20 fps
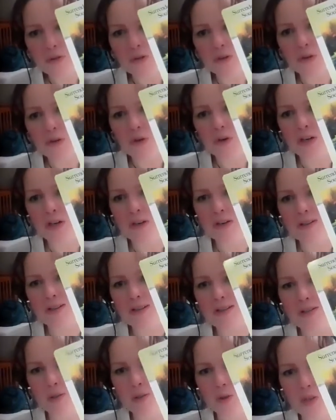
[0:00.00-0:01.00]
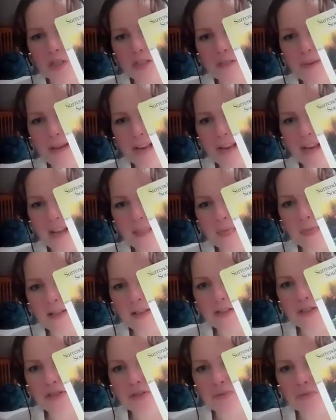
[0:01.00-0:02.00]
your soul's path
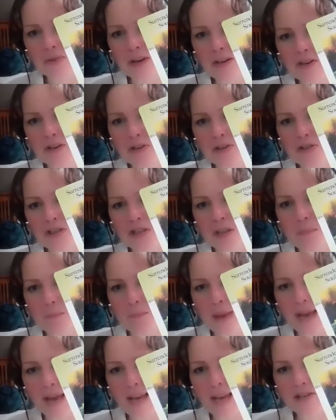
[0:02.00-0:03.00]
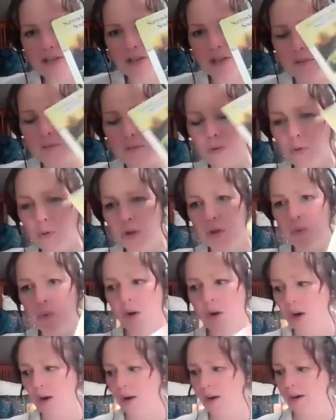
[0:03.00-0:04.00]
and surrender to the magic of who you
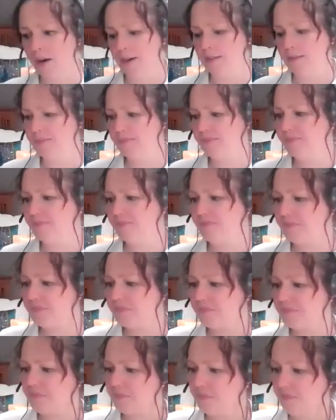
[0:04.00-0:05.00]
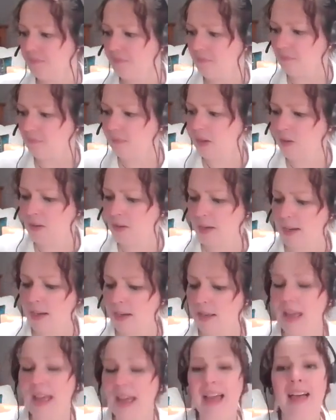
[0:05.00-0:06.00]
are.
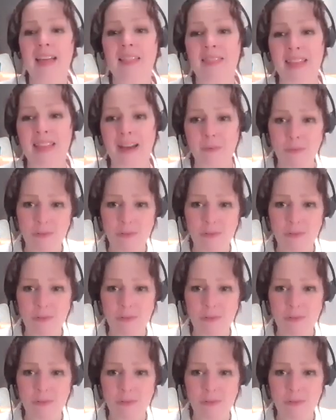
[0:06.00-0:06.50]
Okay. That